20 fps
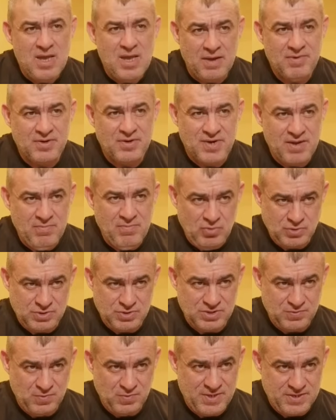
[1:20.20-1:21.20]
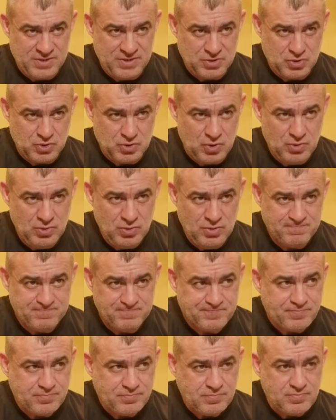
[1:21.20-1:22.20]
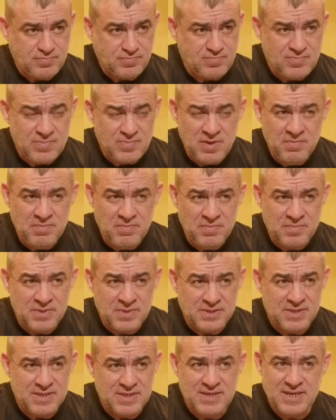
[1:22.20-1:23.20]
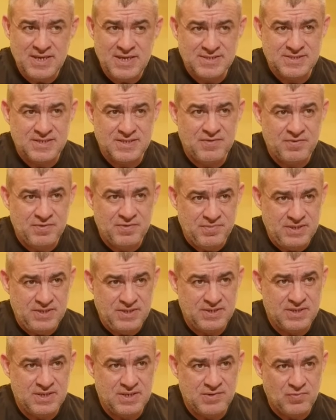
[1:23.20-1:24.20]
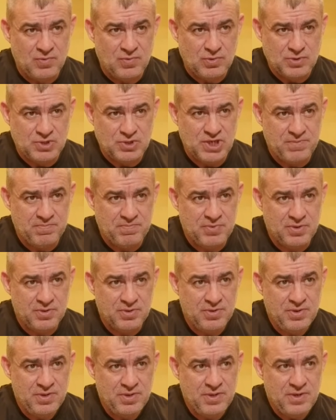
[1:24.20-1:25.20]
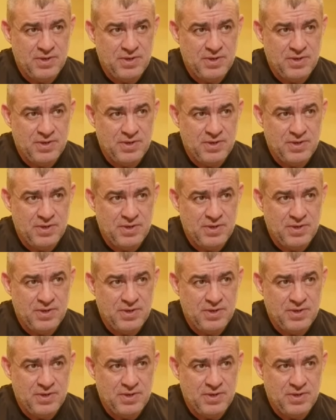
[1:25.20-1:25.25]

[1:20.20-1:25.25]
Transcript: I mean, Raymond is very strong, but he has never been a world champion.